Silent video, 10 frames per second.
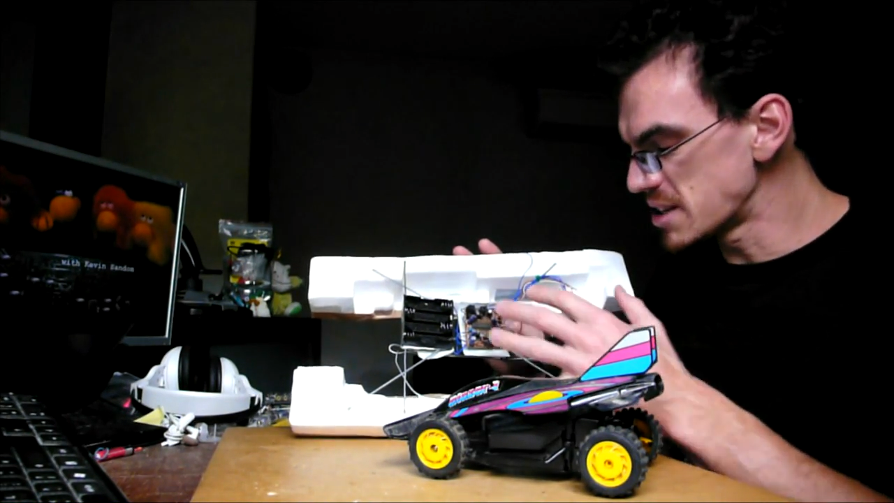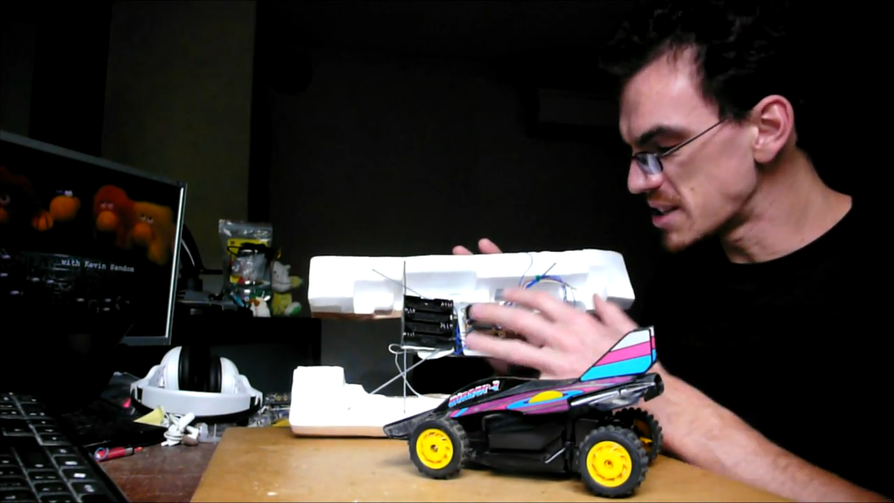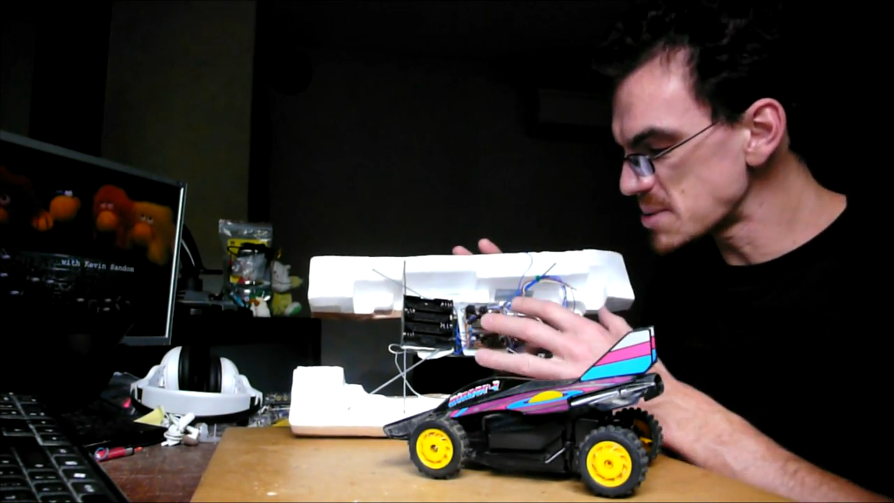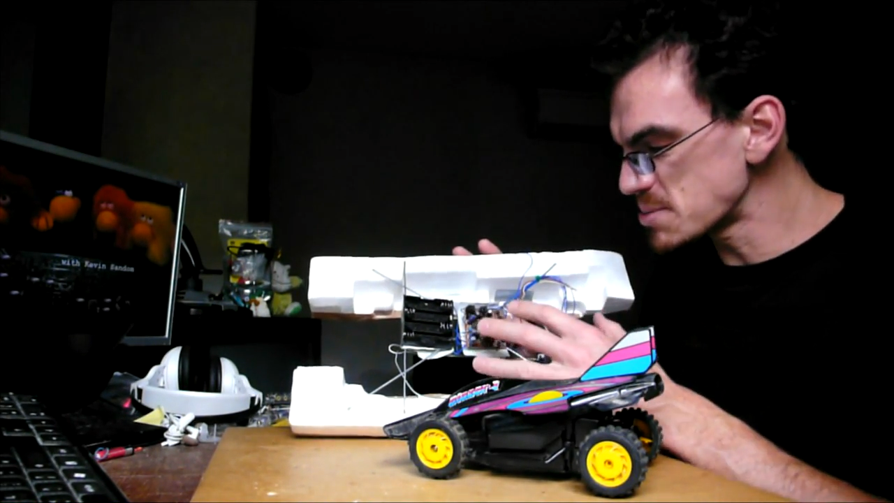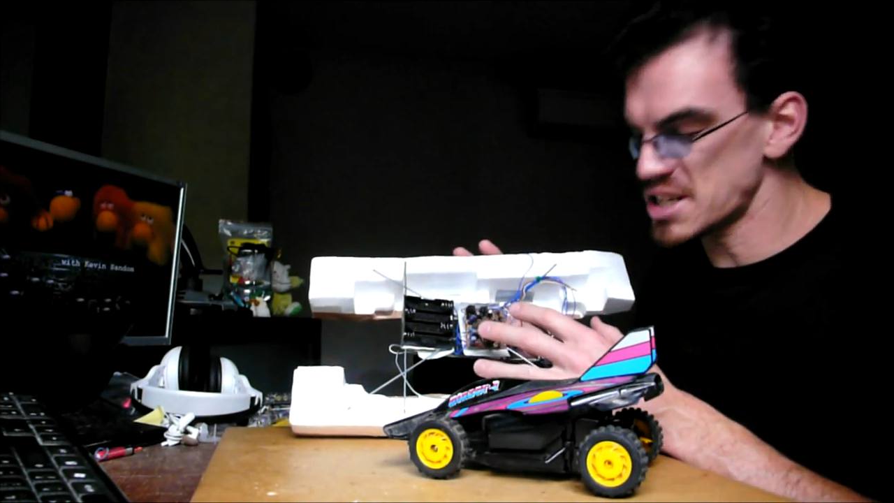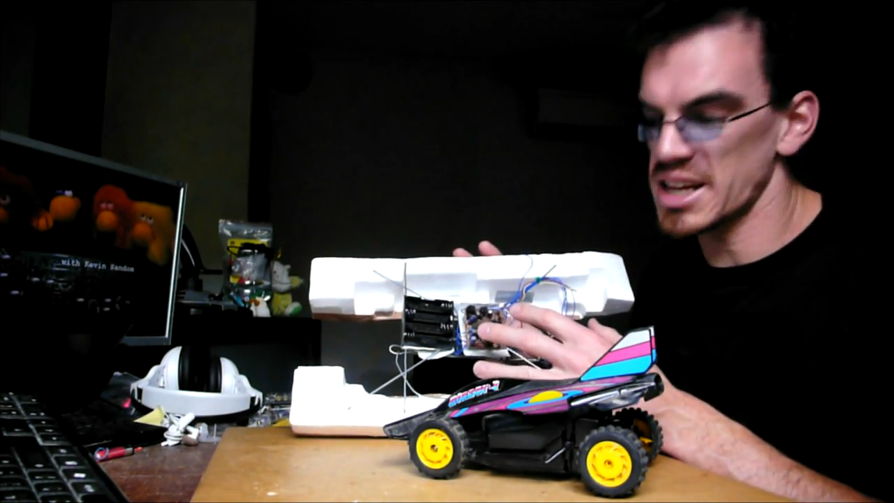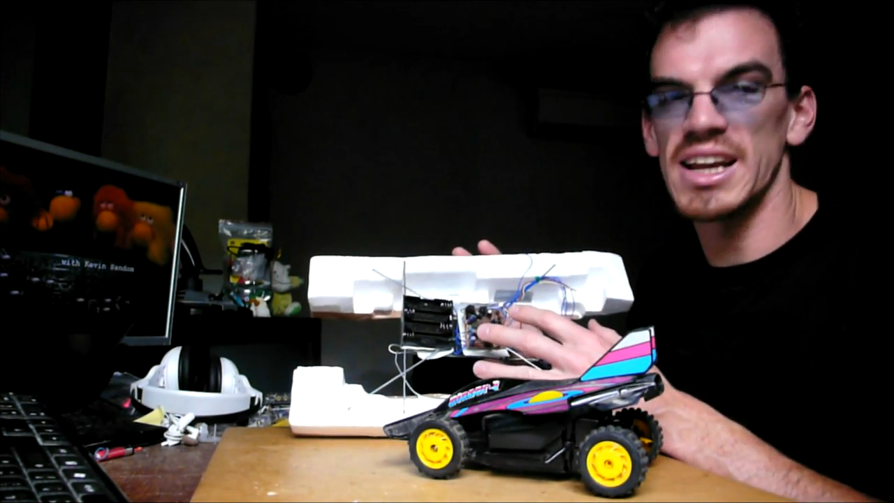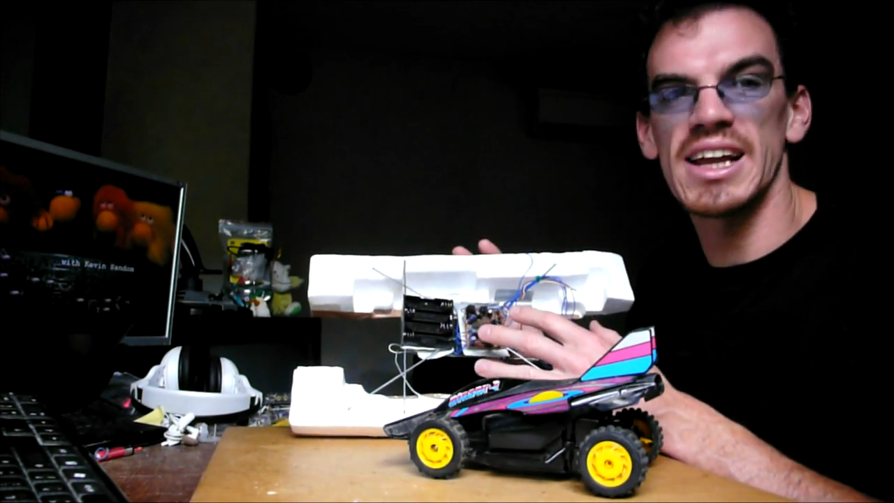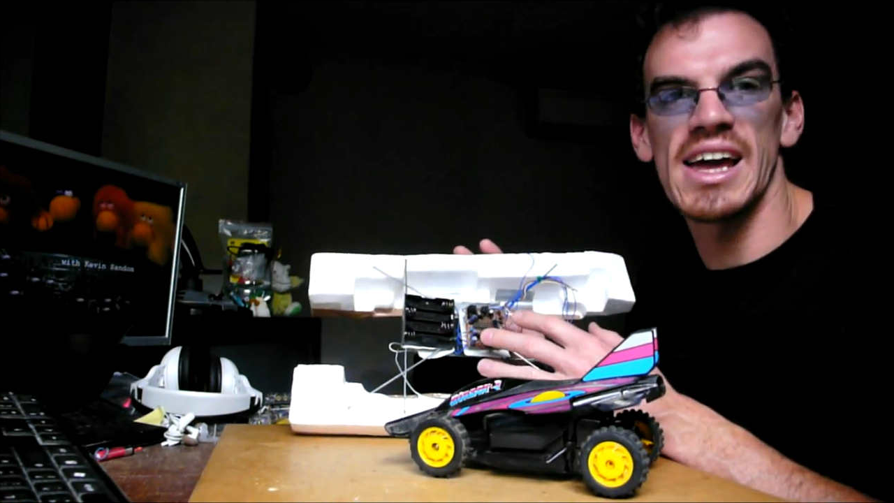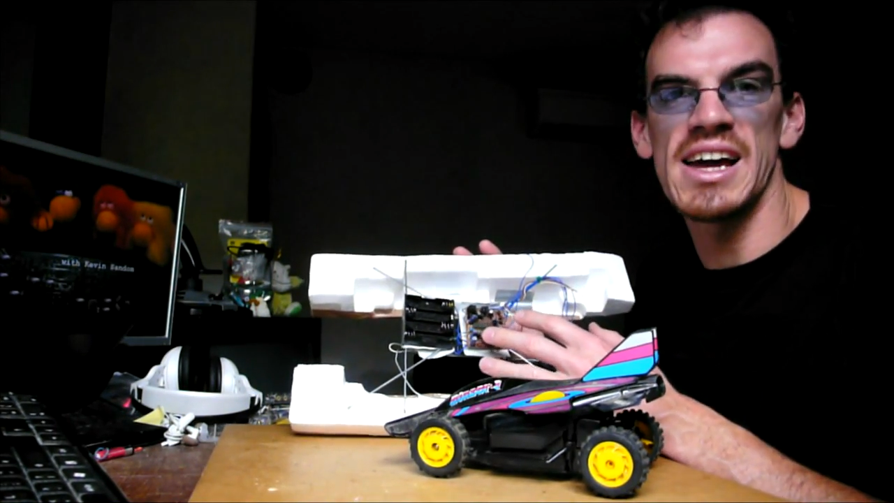In this
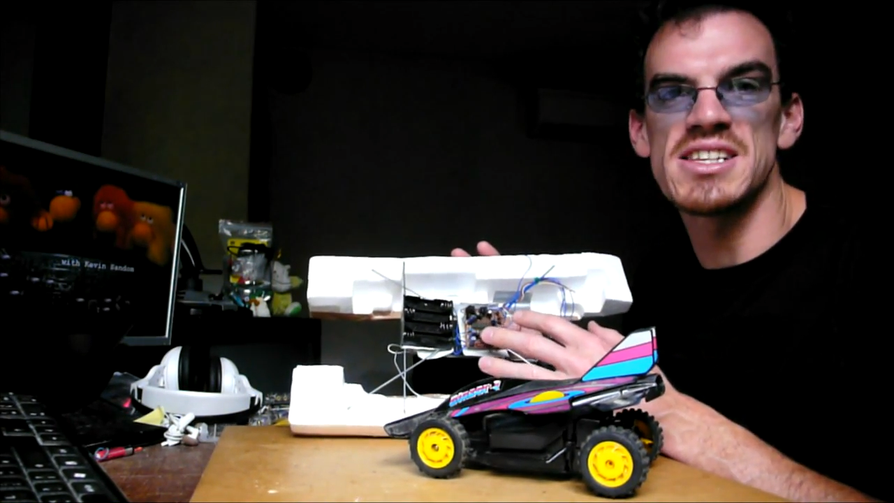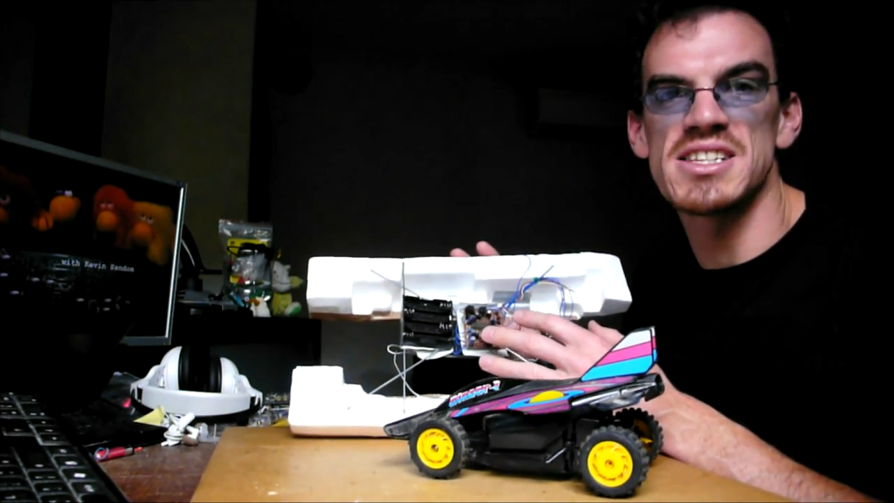particular case